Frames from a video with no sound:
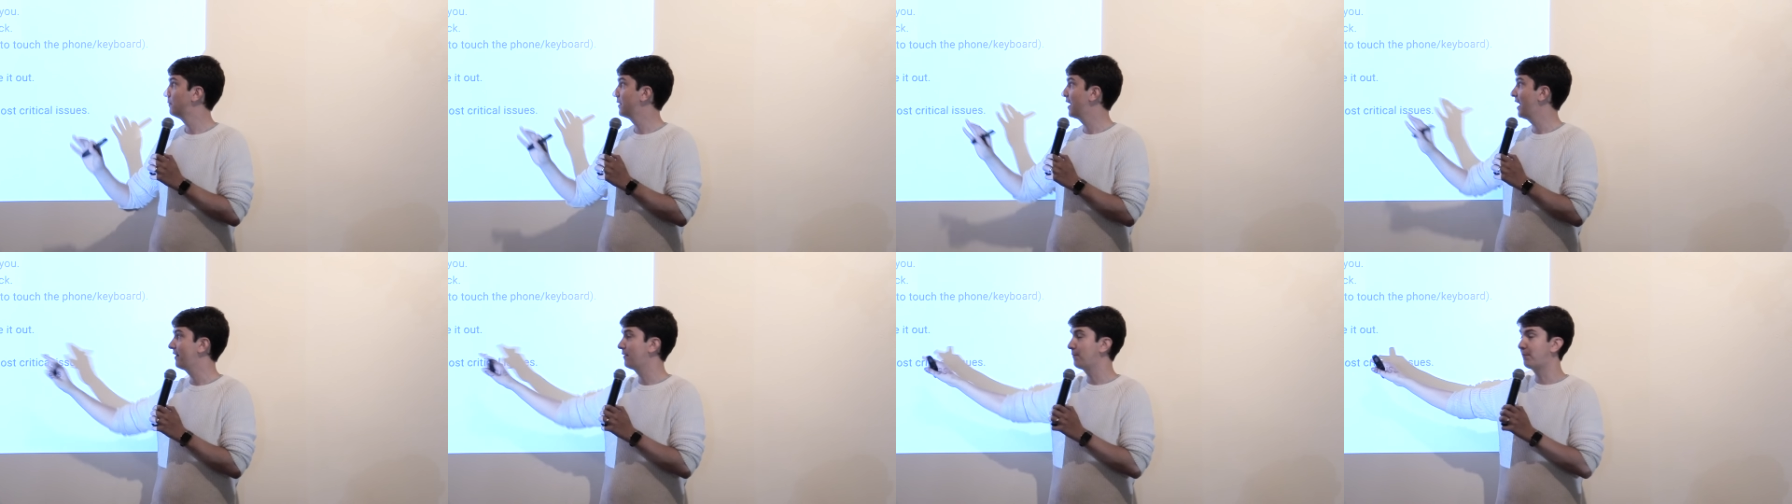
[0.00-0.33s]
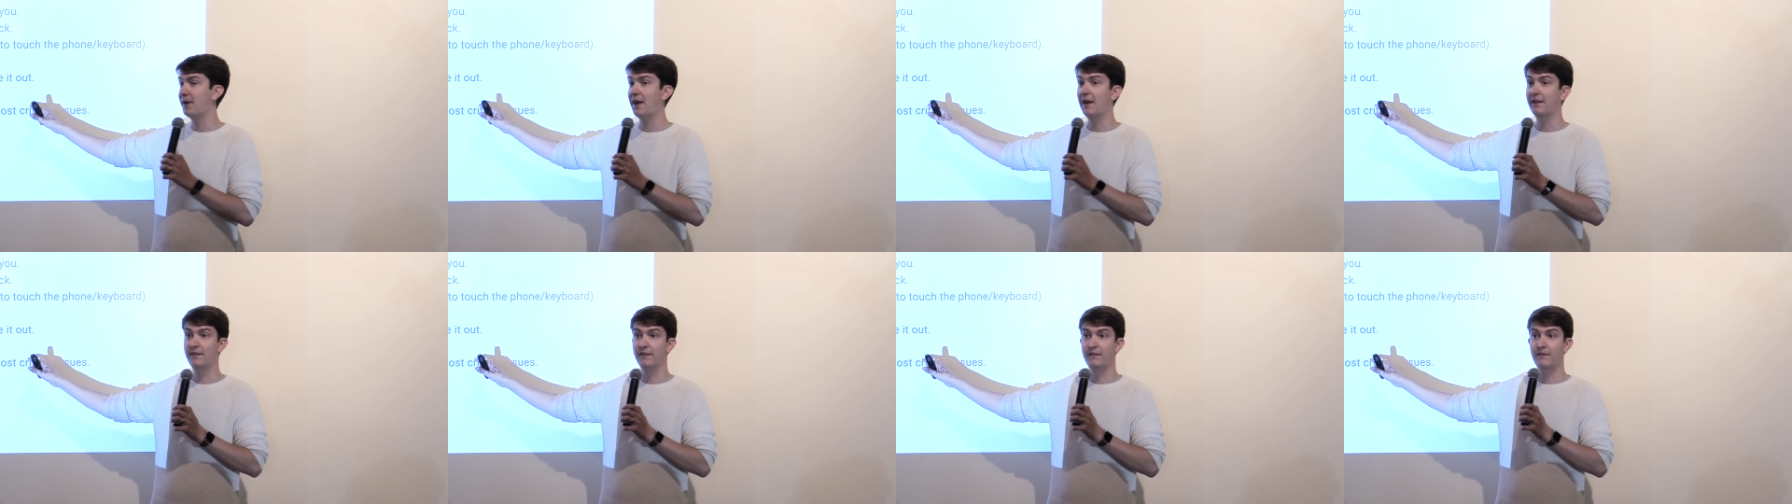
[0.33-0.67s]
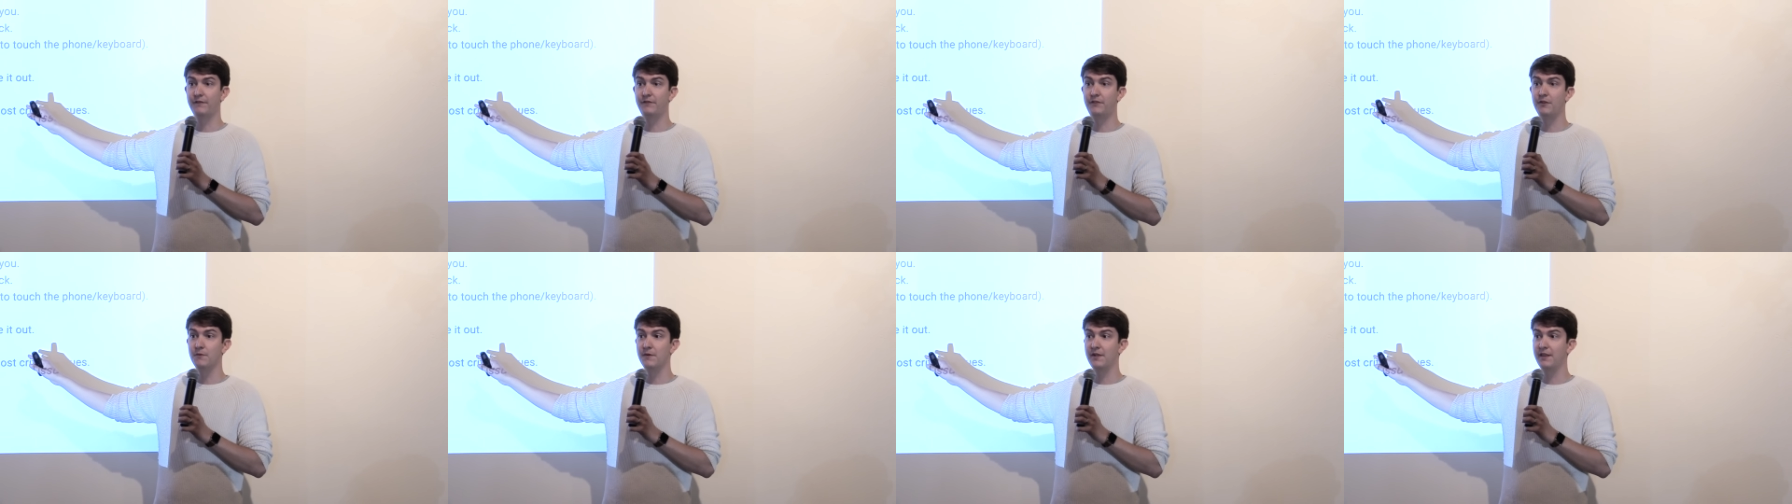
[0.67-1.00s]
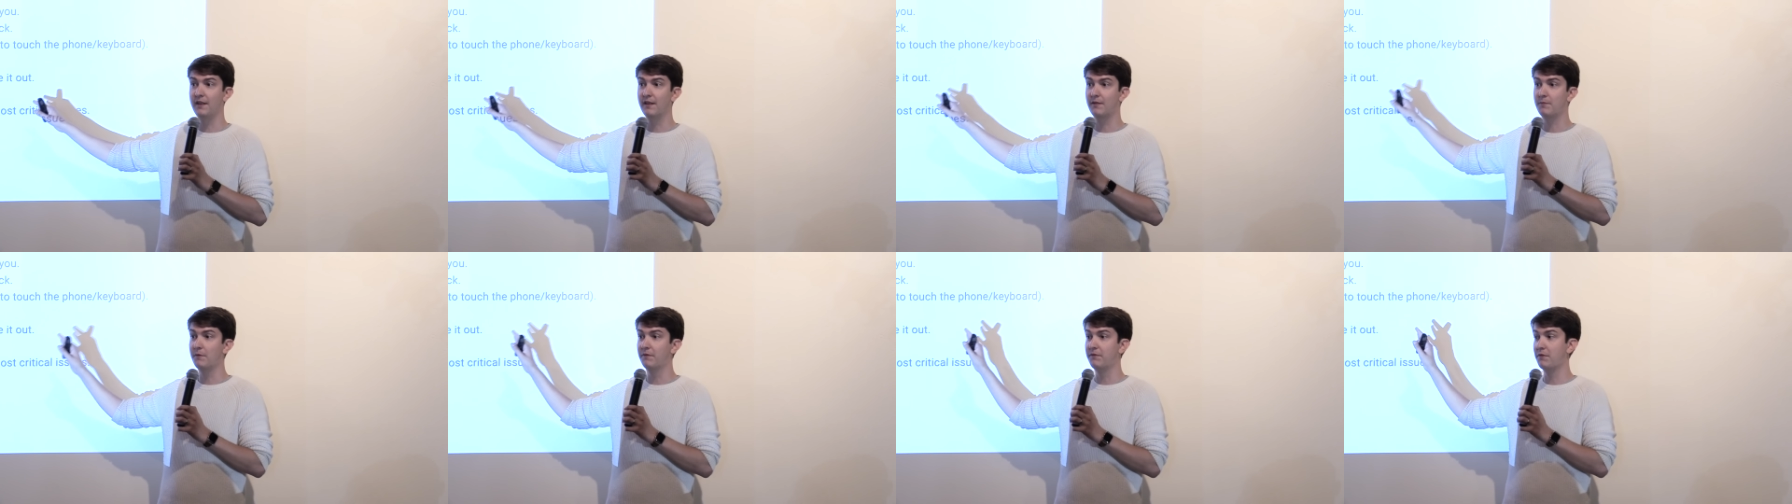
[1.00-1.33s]
we had the practice of doing
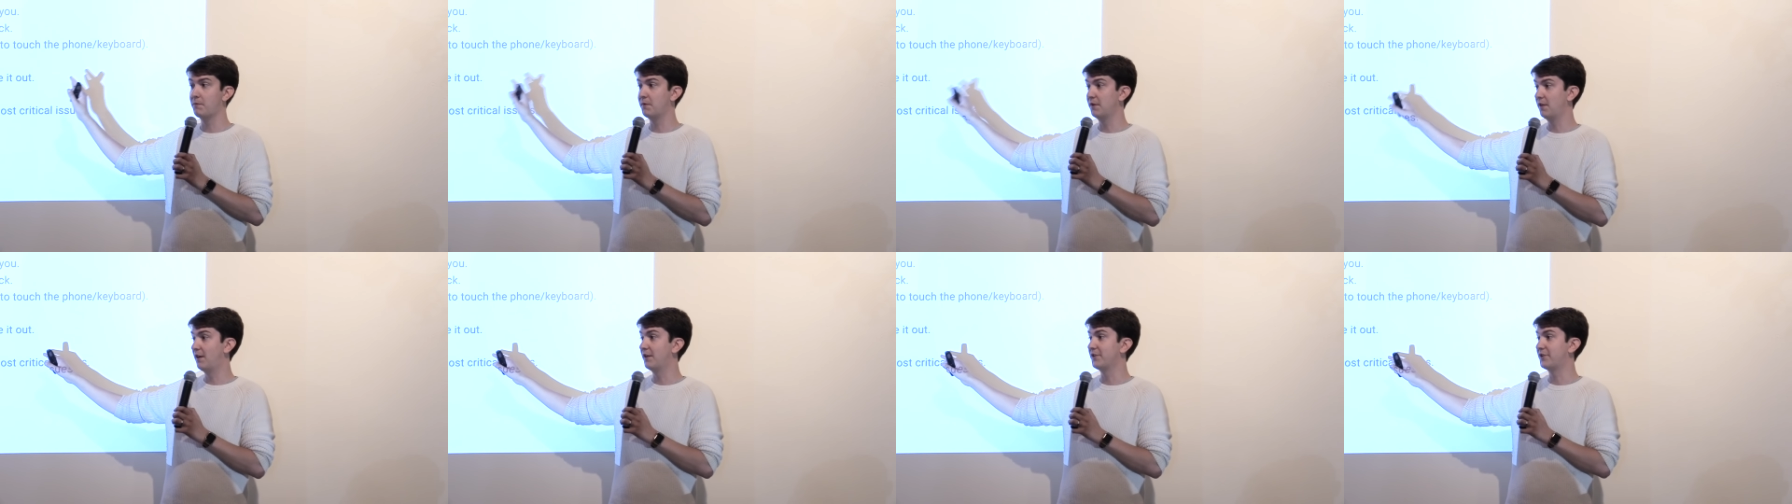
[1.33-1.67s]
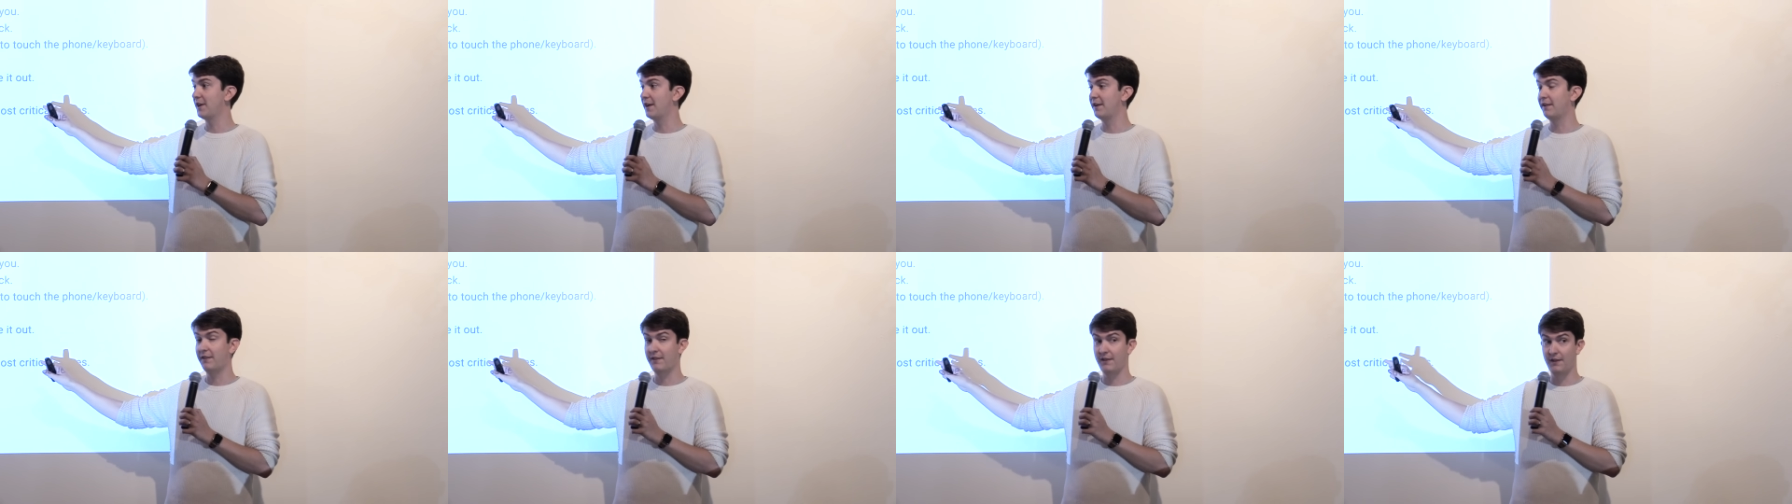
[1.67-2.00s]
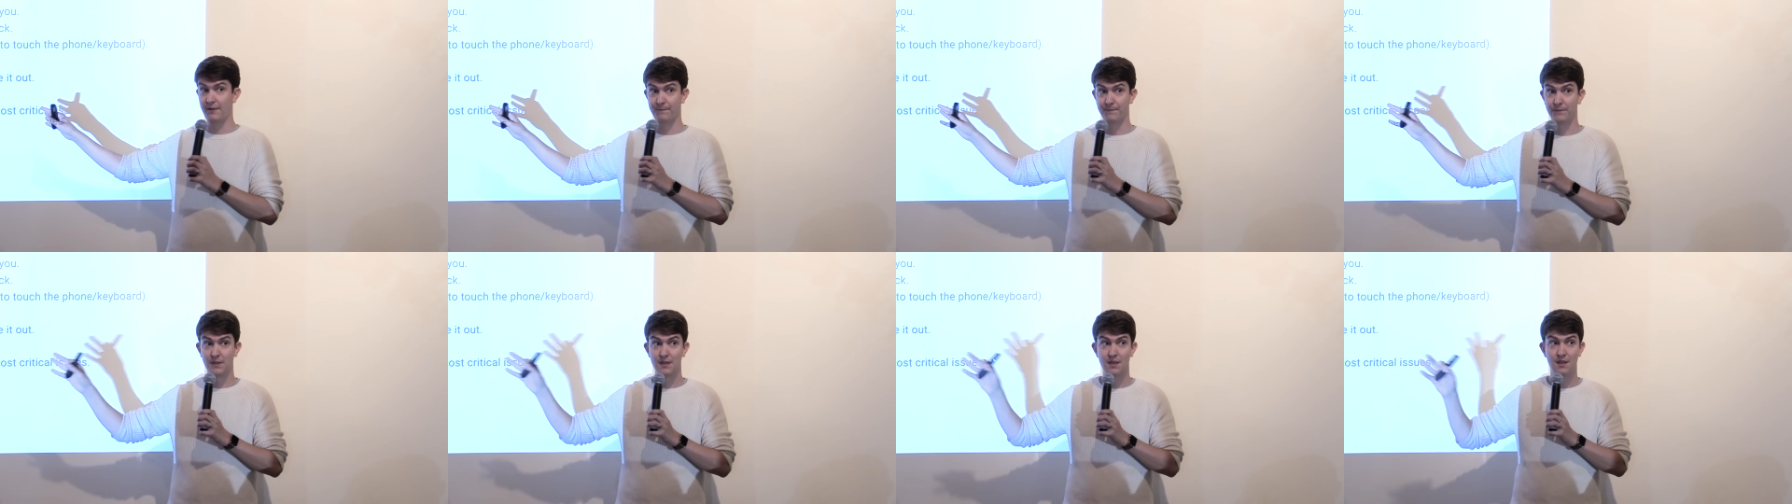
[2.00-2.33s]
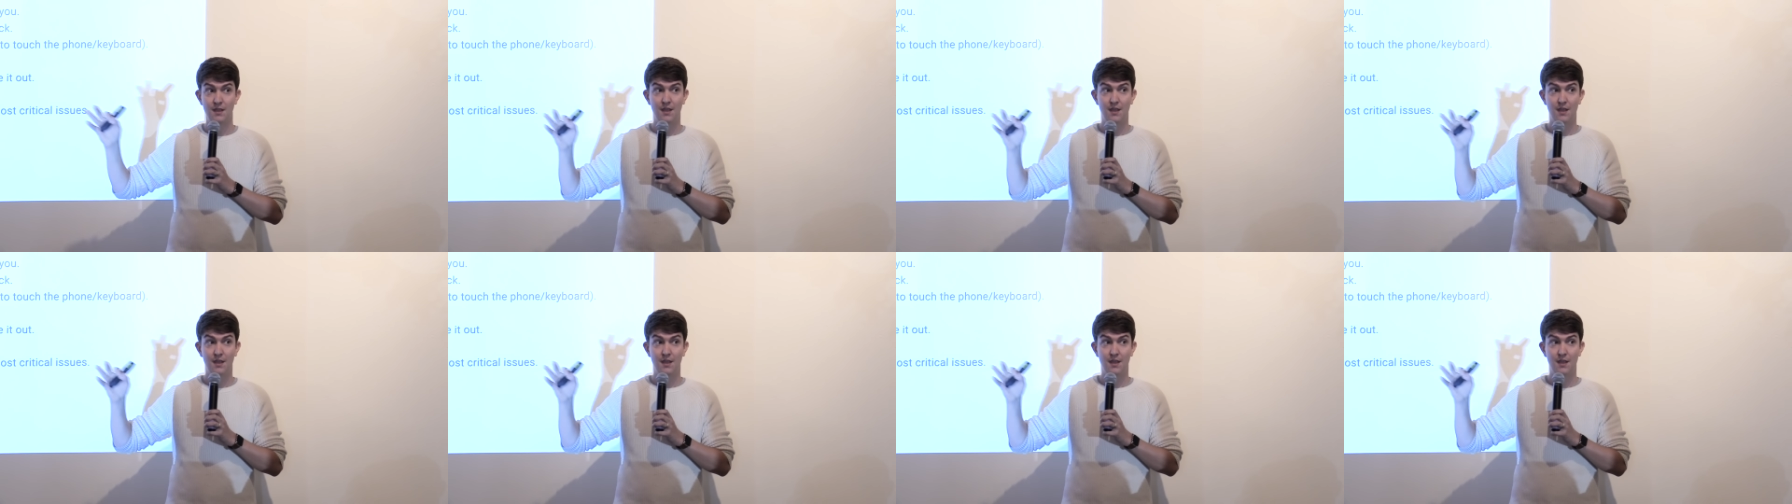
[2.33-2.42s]
this before we launched anything.